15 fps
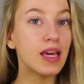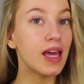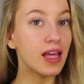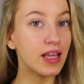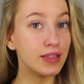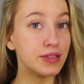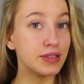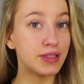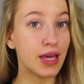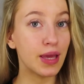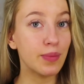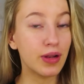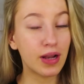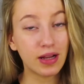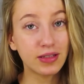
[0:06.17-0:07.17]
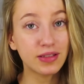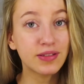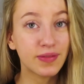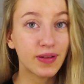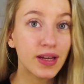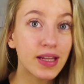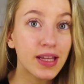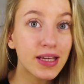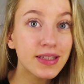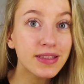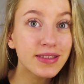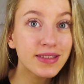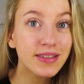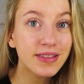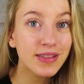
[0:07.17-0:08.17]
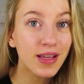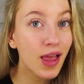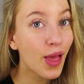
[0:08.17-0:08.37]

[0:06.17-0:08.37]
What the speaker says: entertainment at its finest.